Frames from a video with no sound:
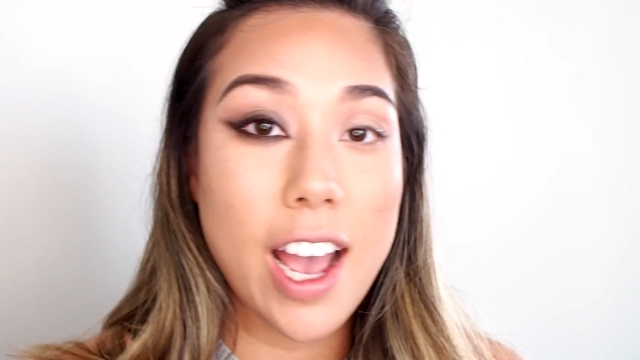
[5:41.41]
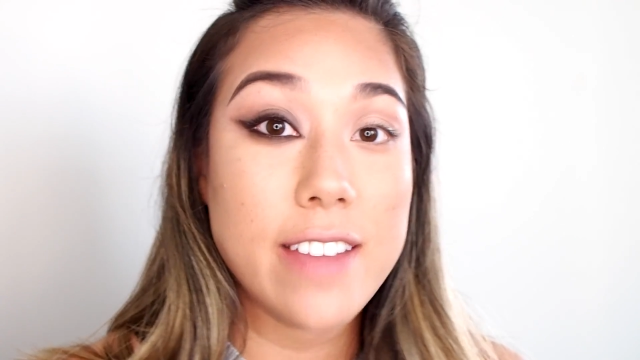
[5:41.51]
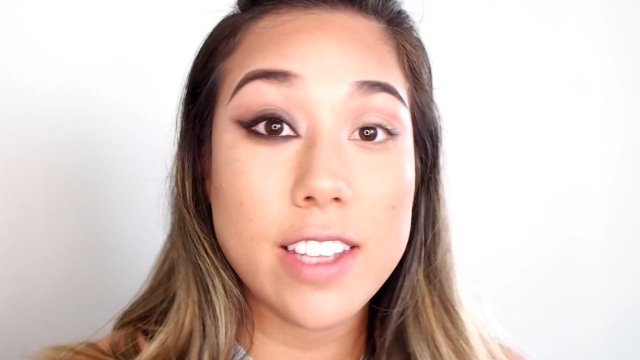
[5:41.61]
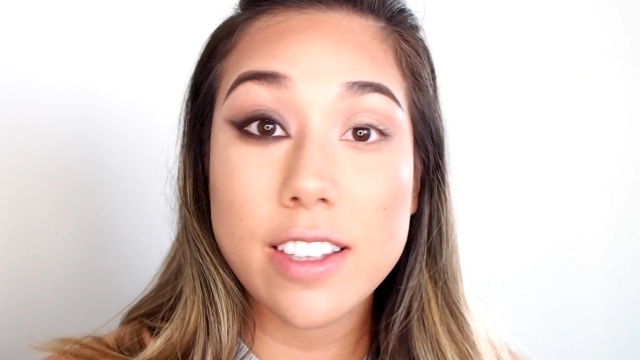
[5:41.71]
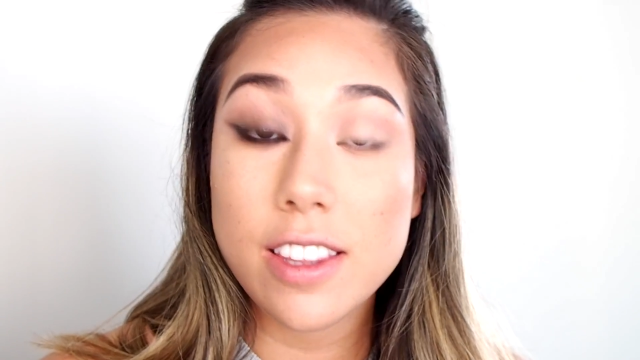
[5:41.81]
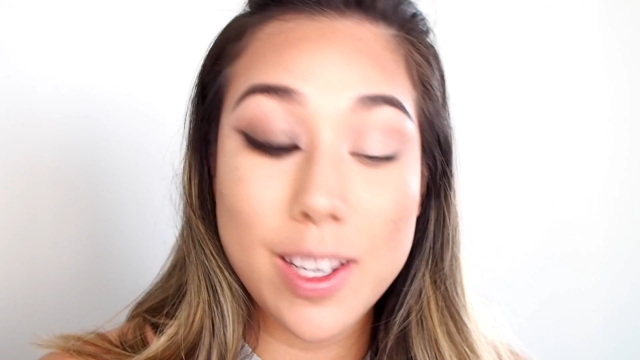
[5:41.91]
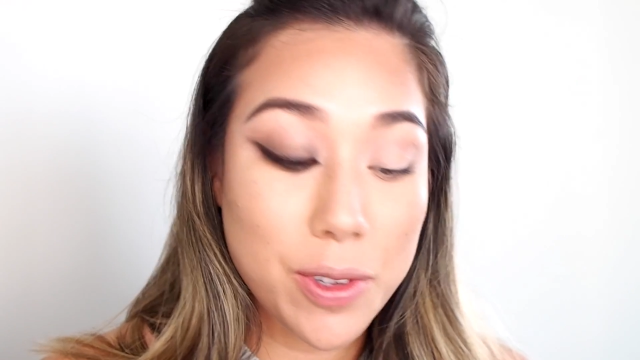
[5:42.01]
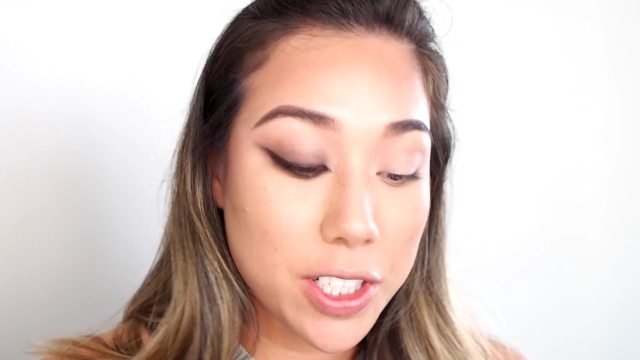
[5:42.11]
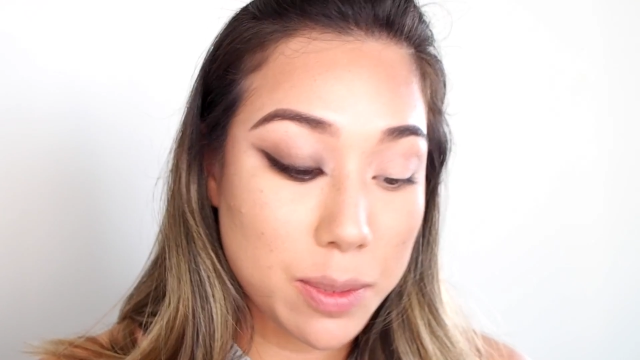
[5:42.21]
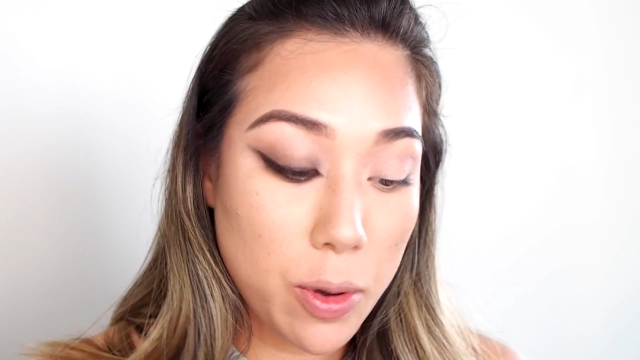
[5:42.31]
And then the thing
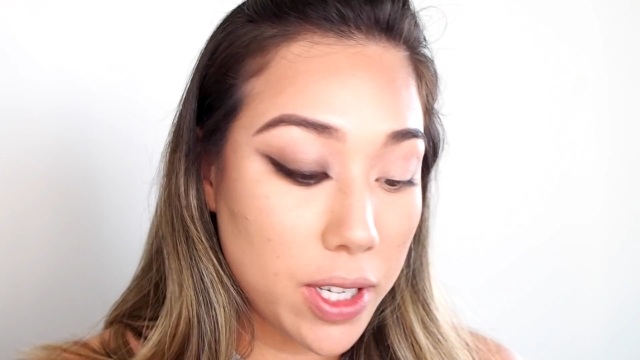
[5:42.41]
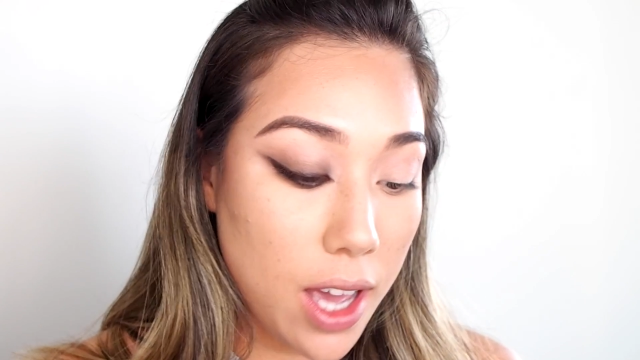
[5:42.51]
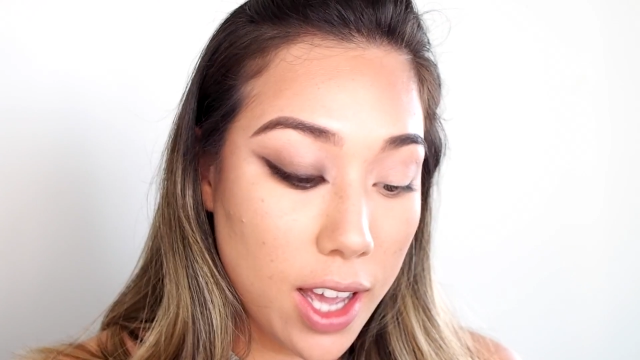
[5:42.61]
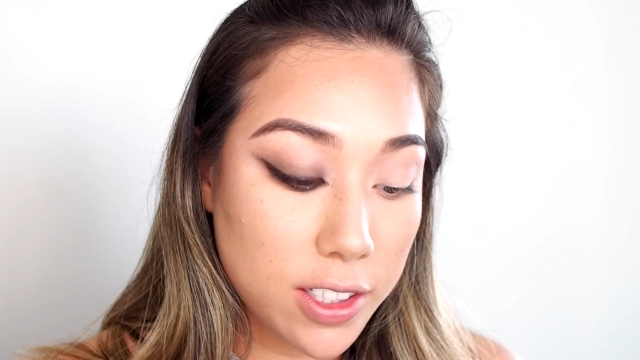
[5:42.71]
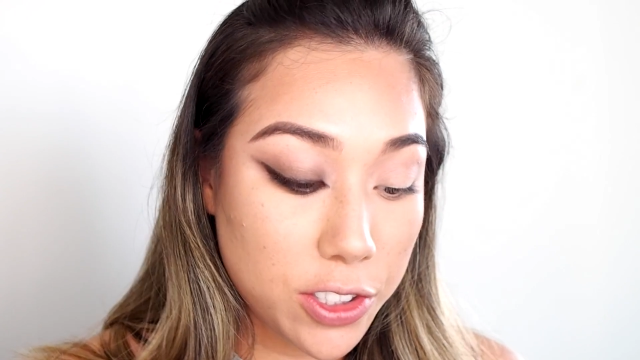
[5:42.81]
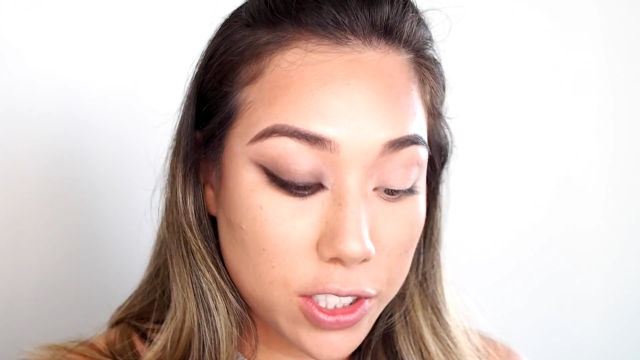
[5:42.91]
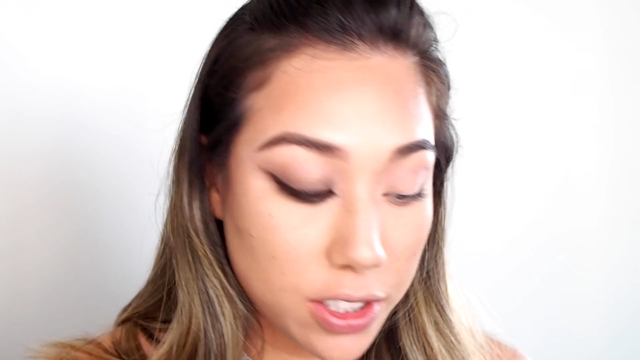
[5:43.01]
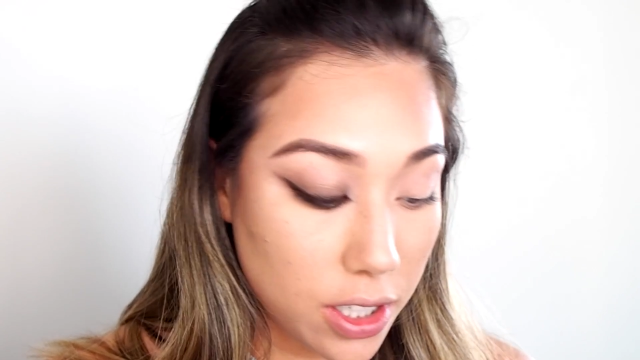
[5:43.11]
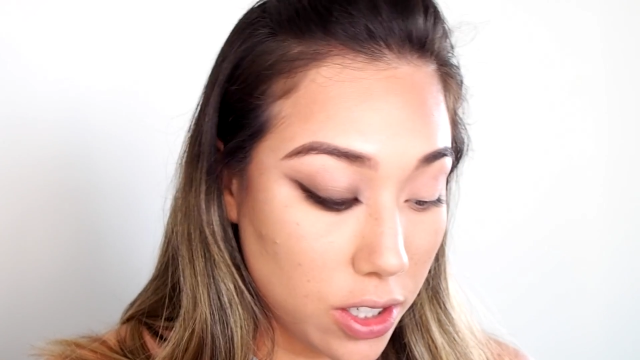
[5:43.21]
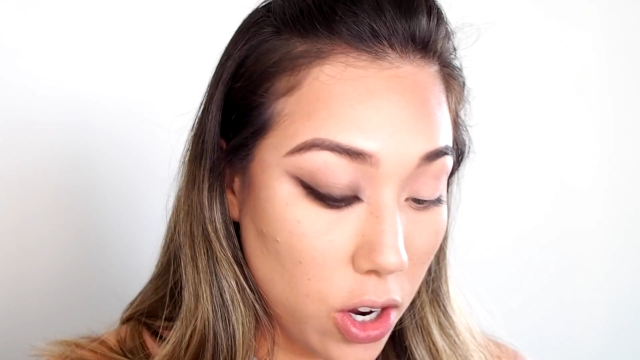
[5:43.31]
with the smoky eyes, you're just
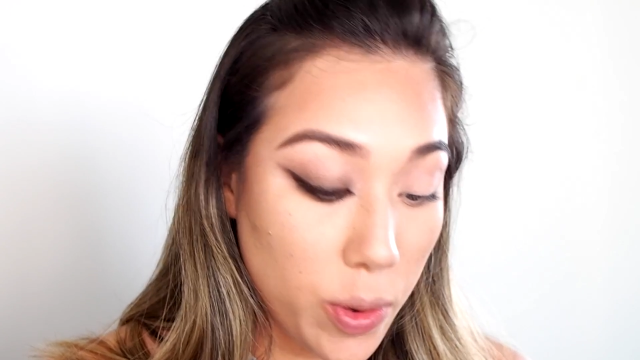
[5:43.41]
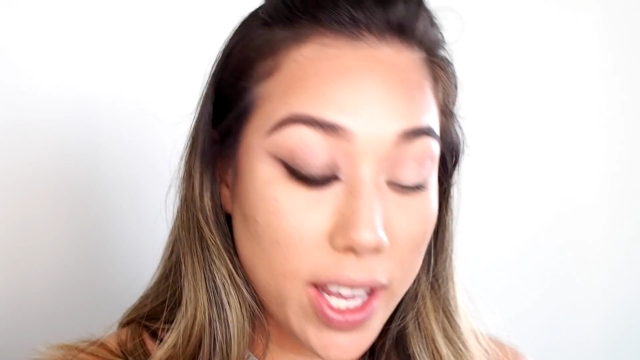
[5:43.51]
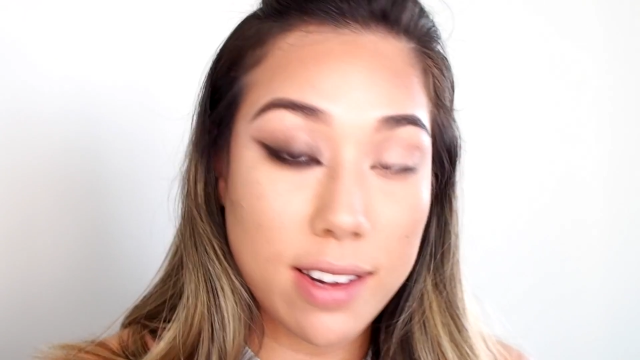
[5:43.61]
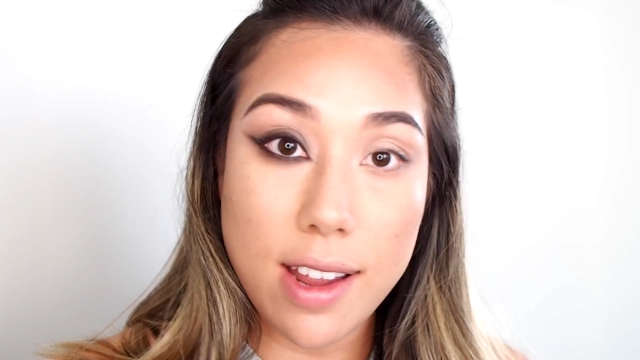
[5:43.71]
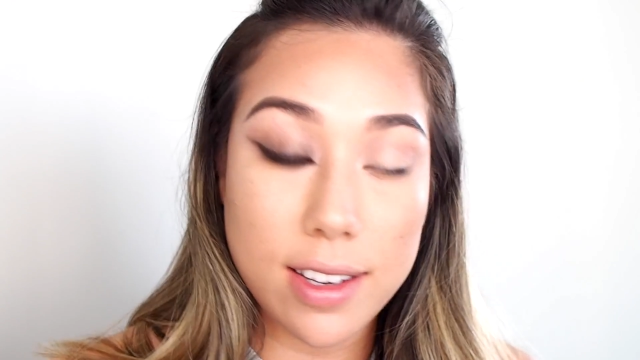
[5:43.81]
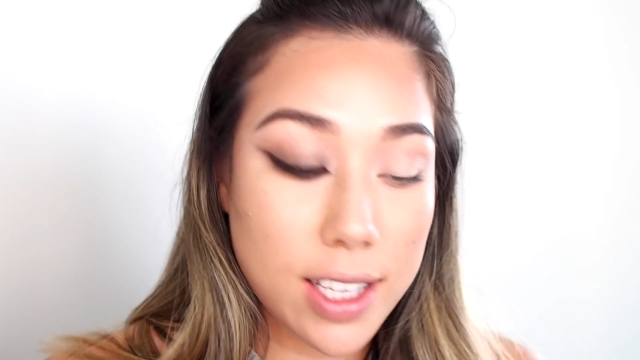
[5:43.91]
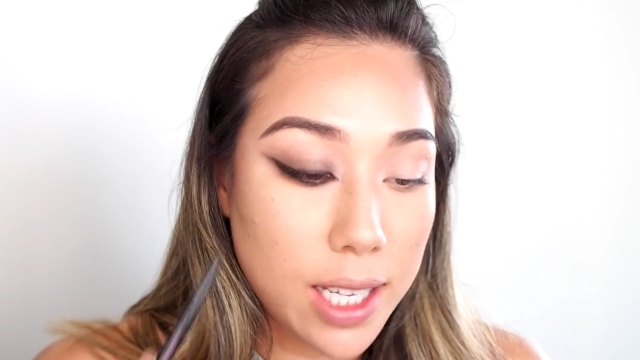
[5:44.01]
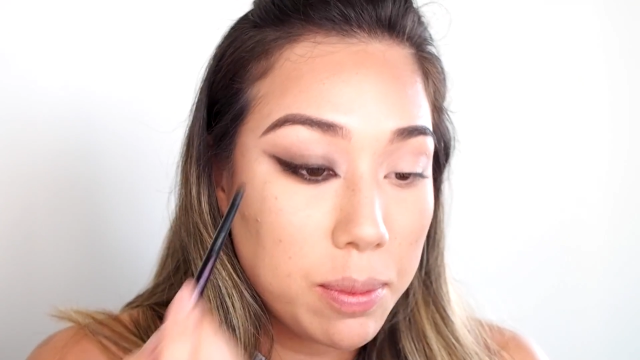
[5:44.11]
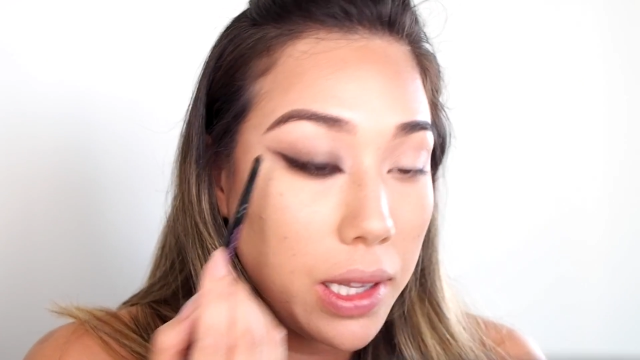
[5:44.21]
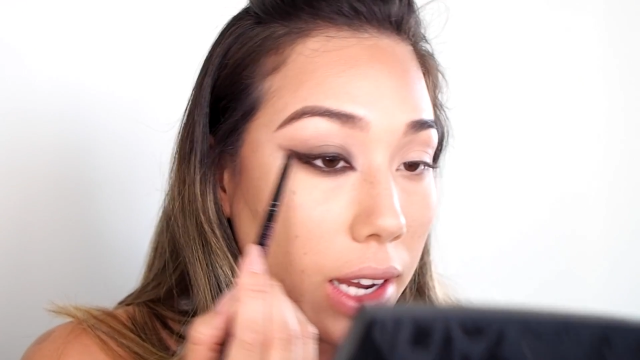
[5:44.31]
going to go in and
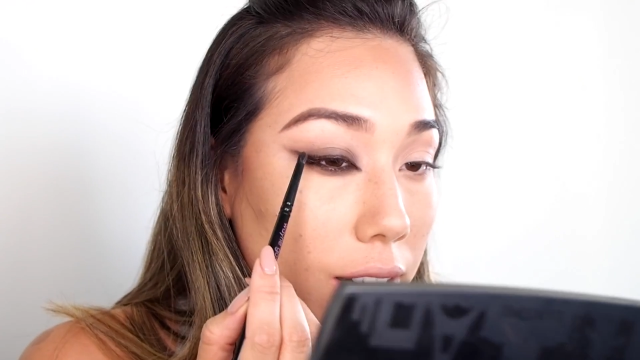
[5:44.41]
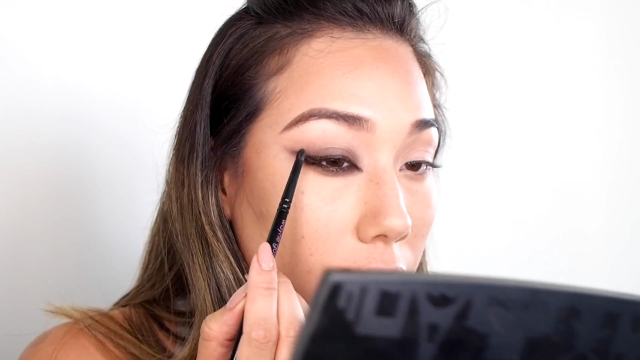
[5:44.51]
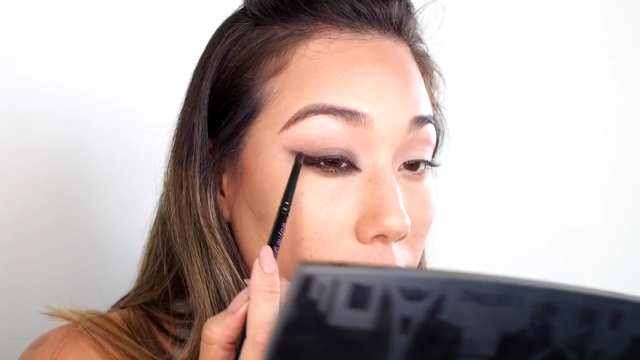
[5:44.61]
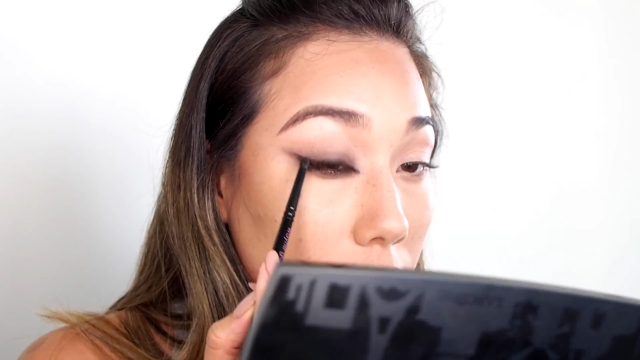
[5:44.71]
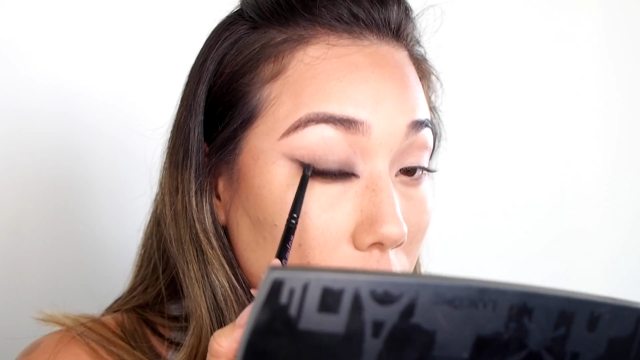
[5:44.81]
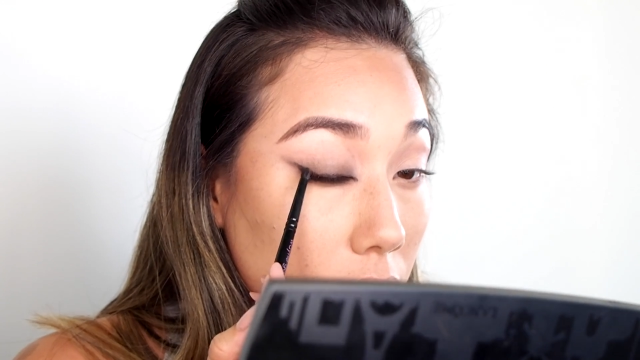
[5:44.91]
keep layering.